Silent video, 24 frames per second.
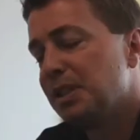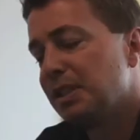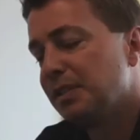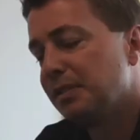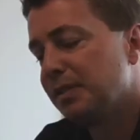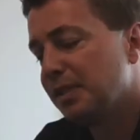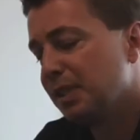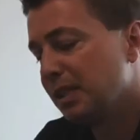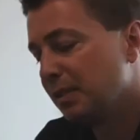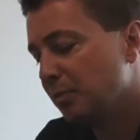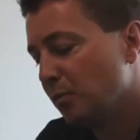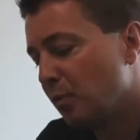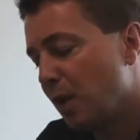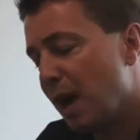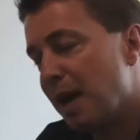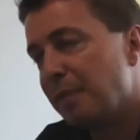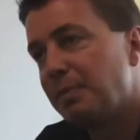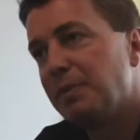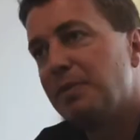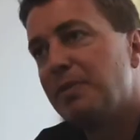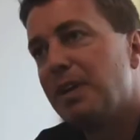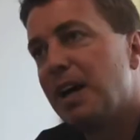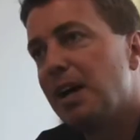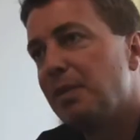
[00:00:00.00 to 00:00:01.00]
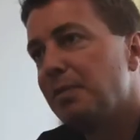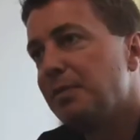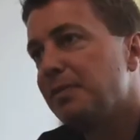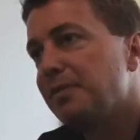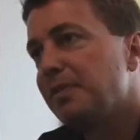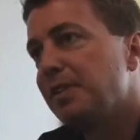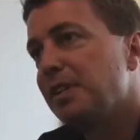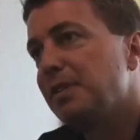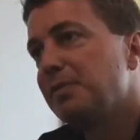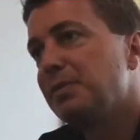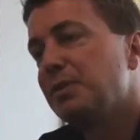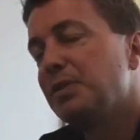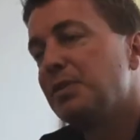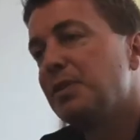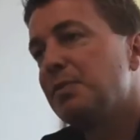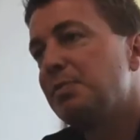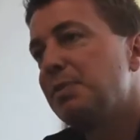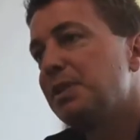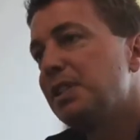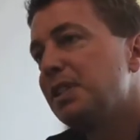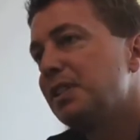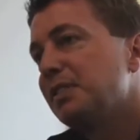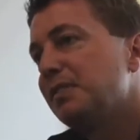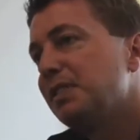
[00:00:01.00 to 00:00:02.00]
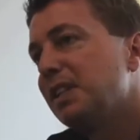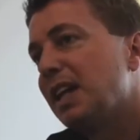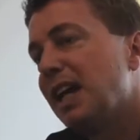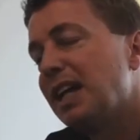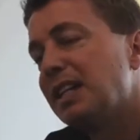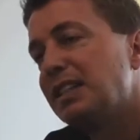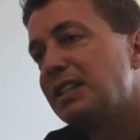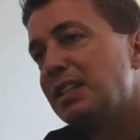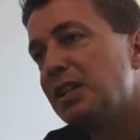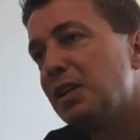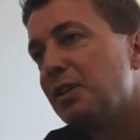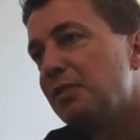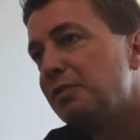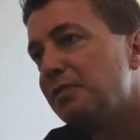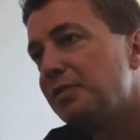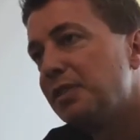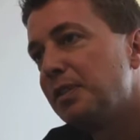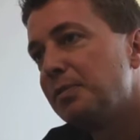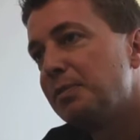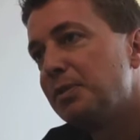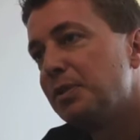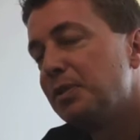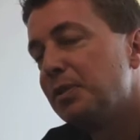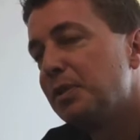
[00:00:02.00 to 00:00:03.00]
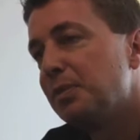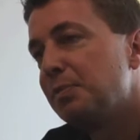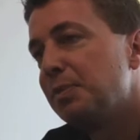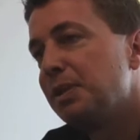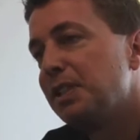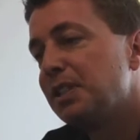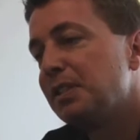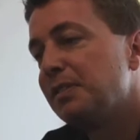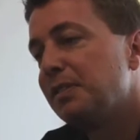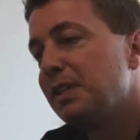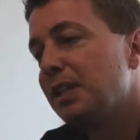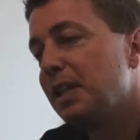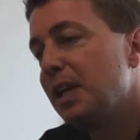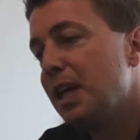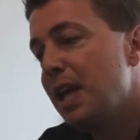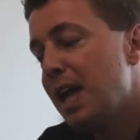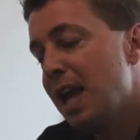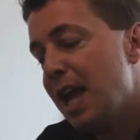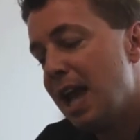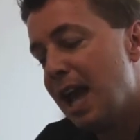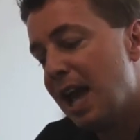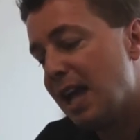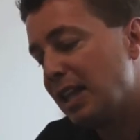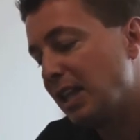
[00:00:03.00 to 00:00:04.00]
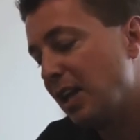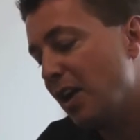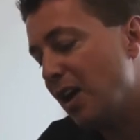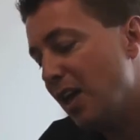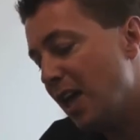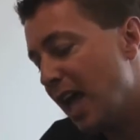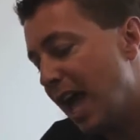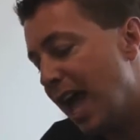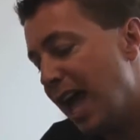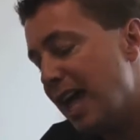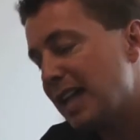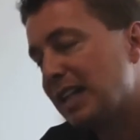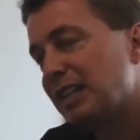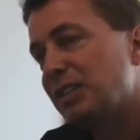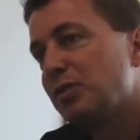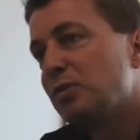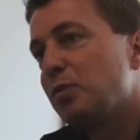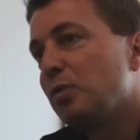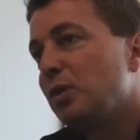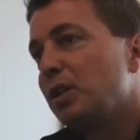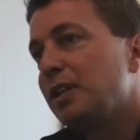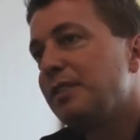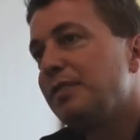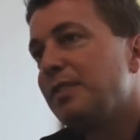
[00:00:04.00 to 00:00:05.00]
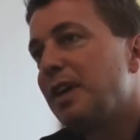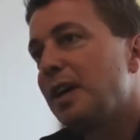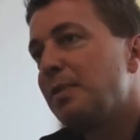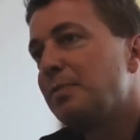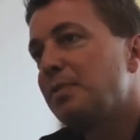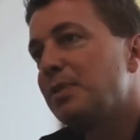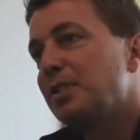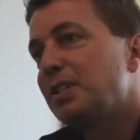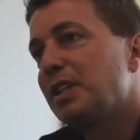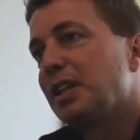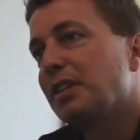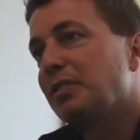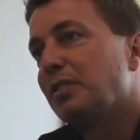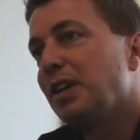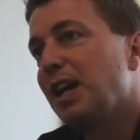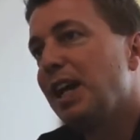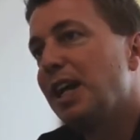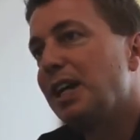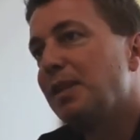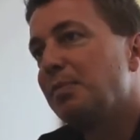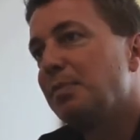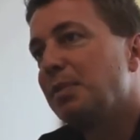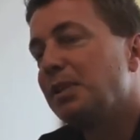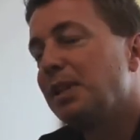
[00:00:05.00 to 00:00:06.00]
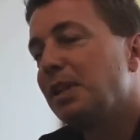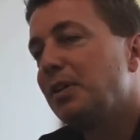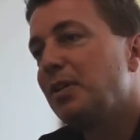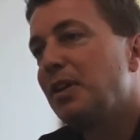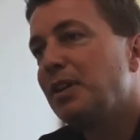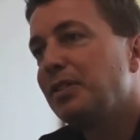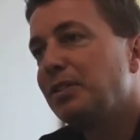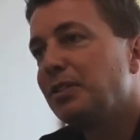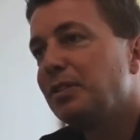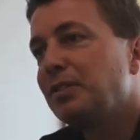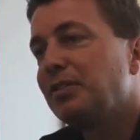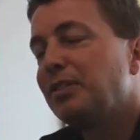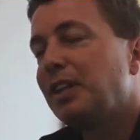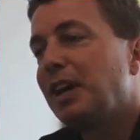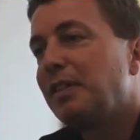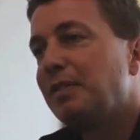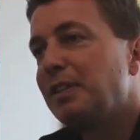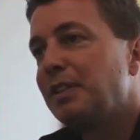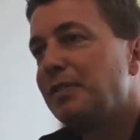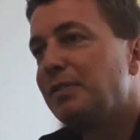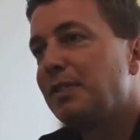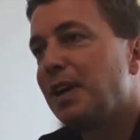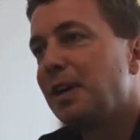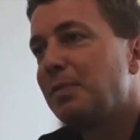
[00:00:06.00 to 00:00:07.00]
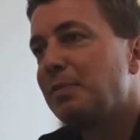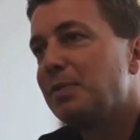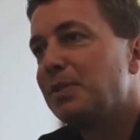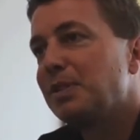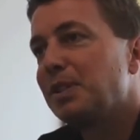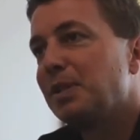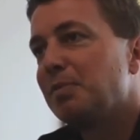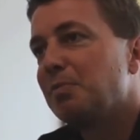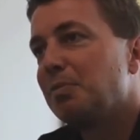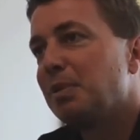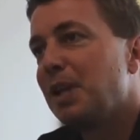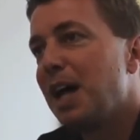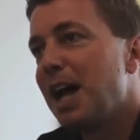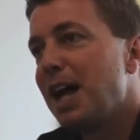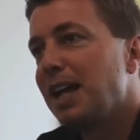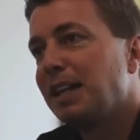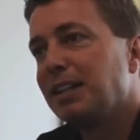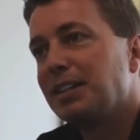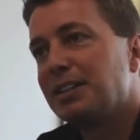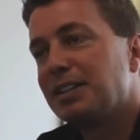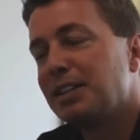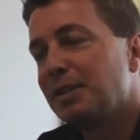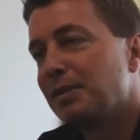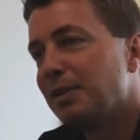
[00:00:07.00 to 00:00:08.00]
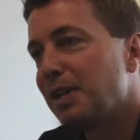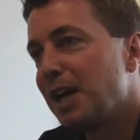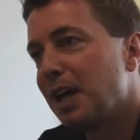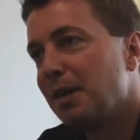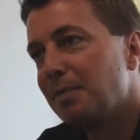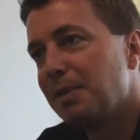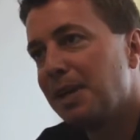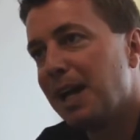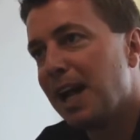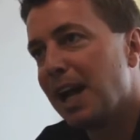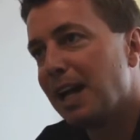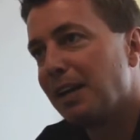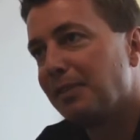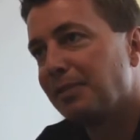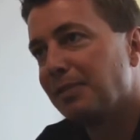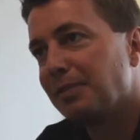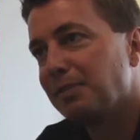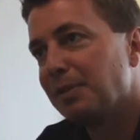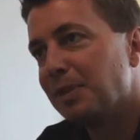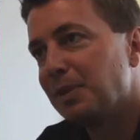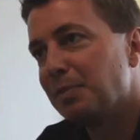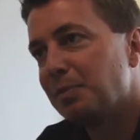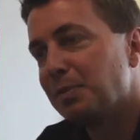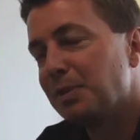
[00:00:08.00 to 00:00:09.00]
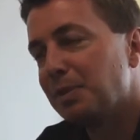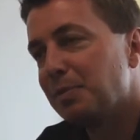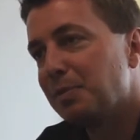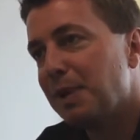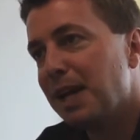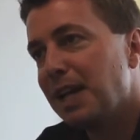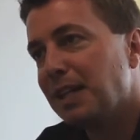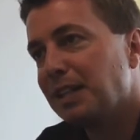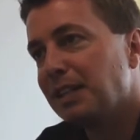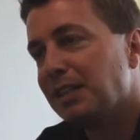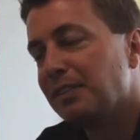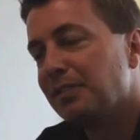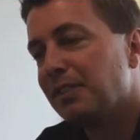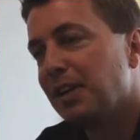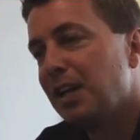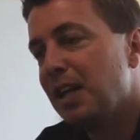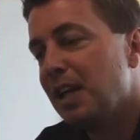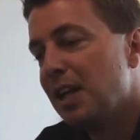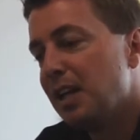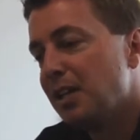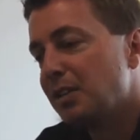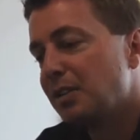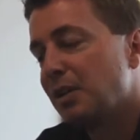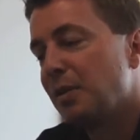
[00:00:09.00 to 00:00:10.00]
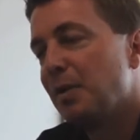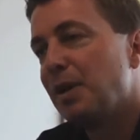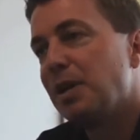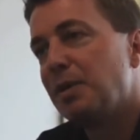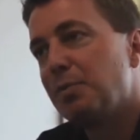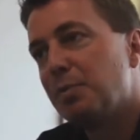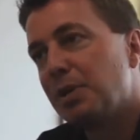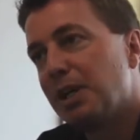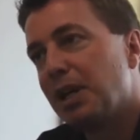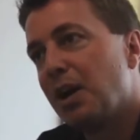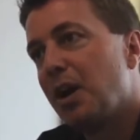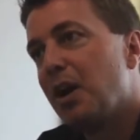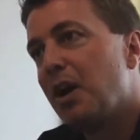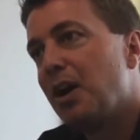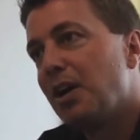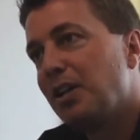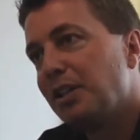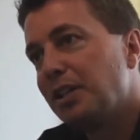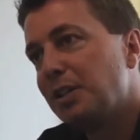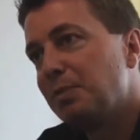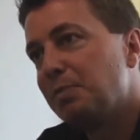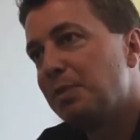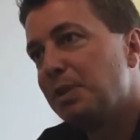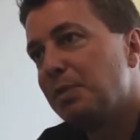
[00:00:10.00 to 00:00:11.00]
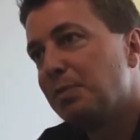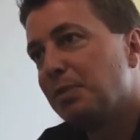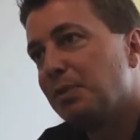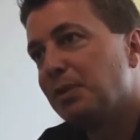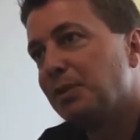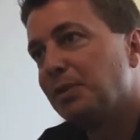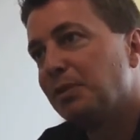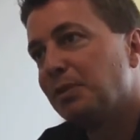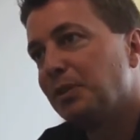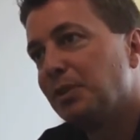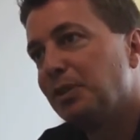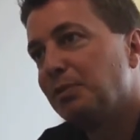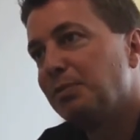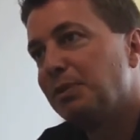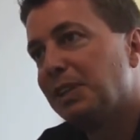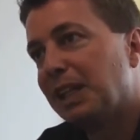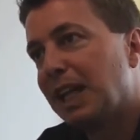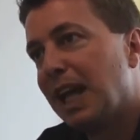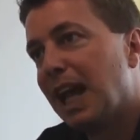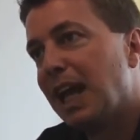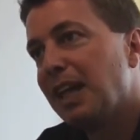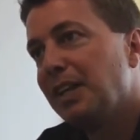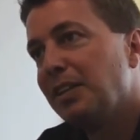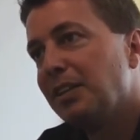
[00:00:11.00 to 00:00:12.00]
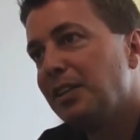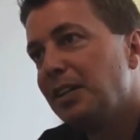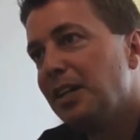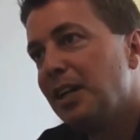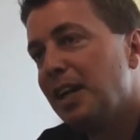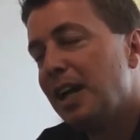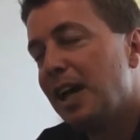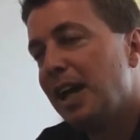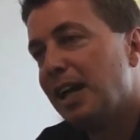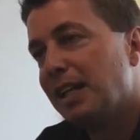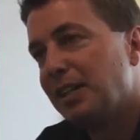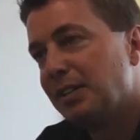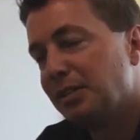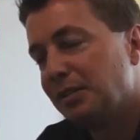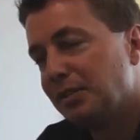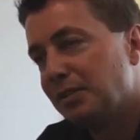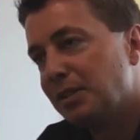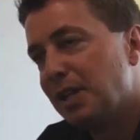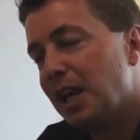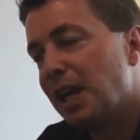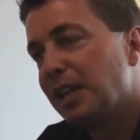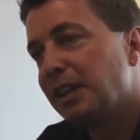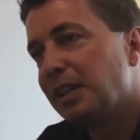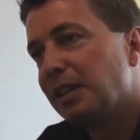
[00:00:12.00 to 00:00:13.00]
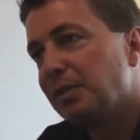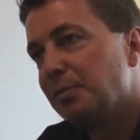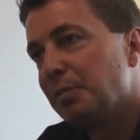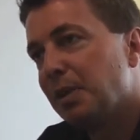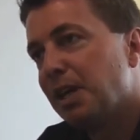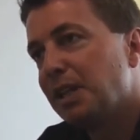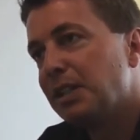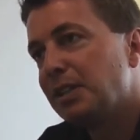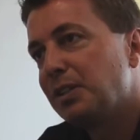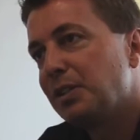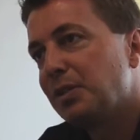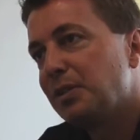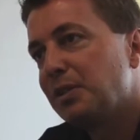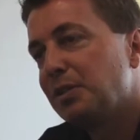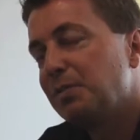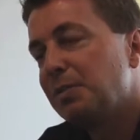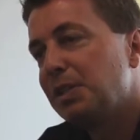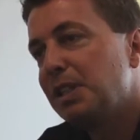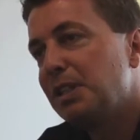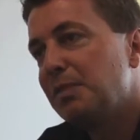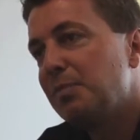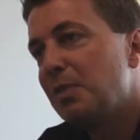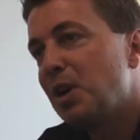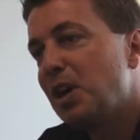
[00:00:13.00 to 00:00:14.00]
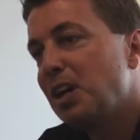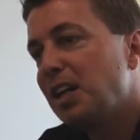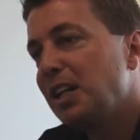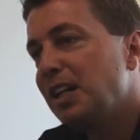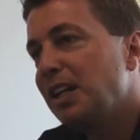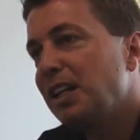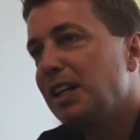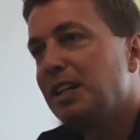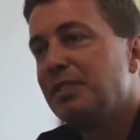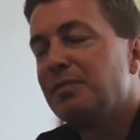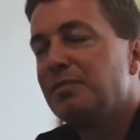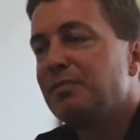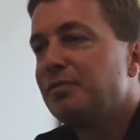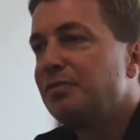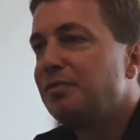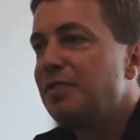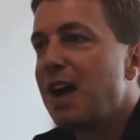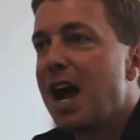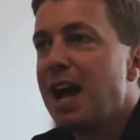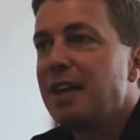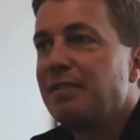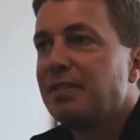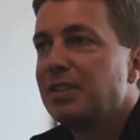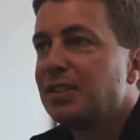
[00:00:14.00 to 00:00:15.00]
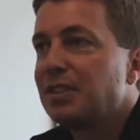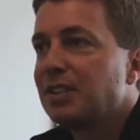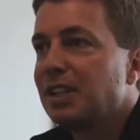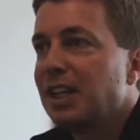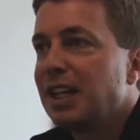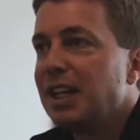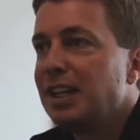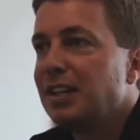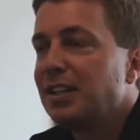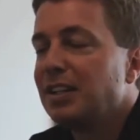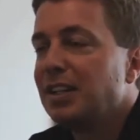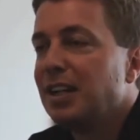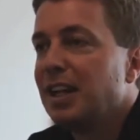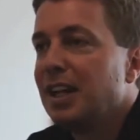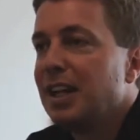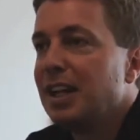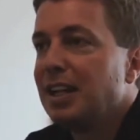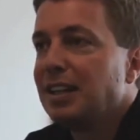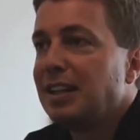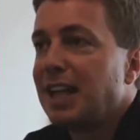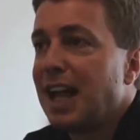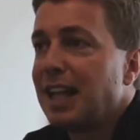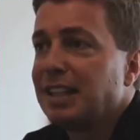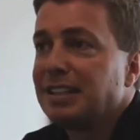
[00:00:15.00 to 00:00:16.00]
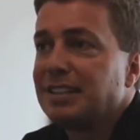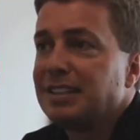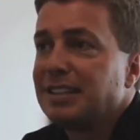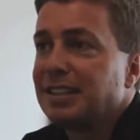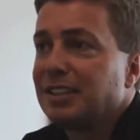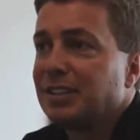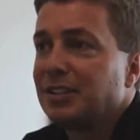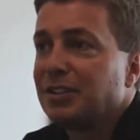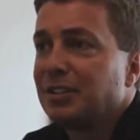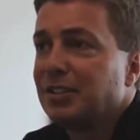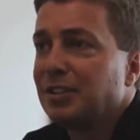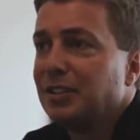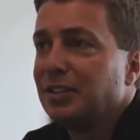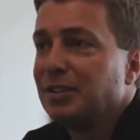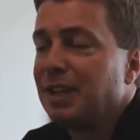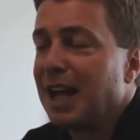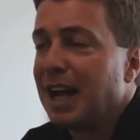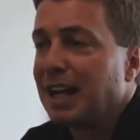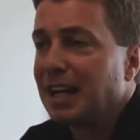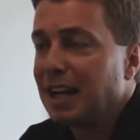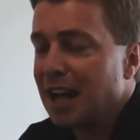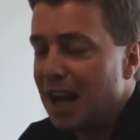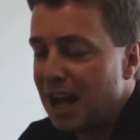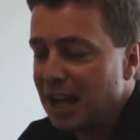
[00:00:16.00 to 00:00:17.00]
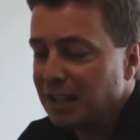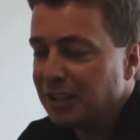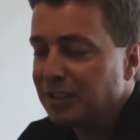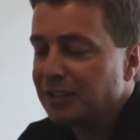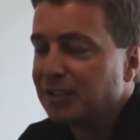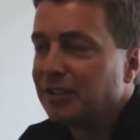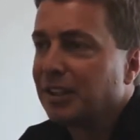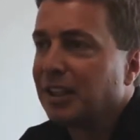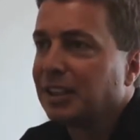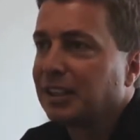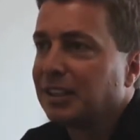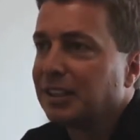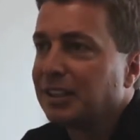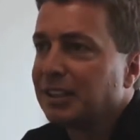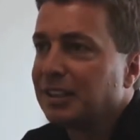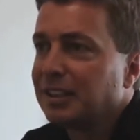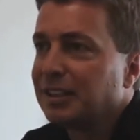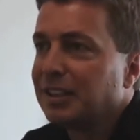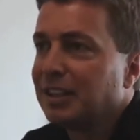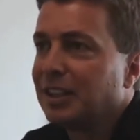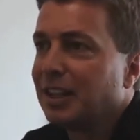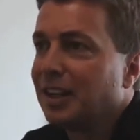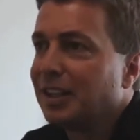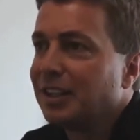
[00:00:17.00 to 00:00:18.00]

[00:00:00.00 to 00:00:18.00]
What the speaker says: of it, web development firms doing a piece of it, SEO firms doing a piece of it, and they all had it 25% right, but they were also 75% blind because they were coming at it from this perspective. So I wanted to bring all these people in the room together and do nothing but social media marketing, and 5 years later, that's still true. That construct is still our